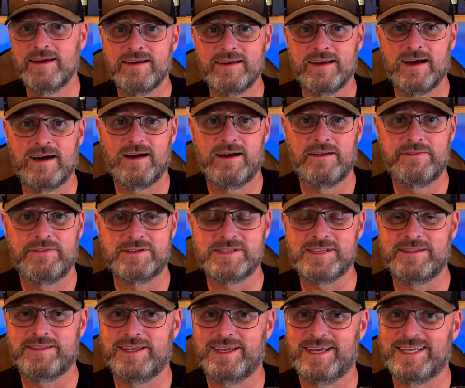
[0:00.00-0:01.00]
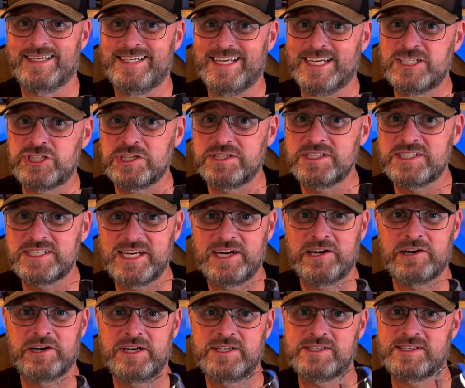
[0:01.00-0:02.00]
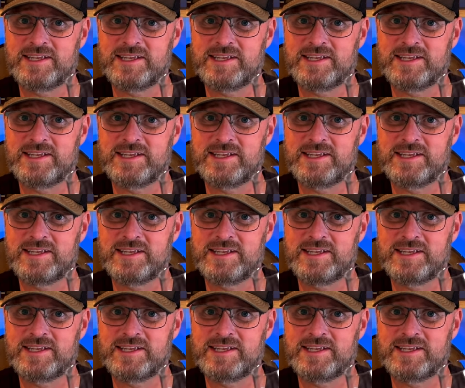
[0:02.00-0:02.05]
Uh, the, the edition series,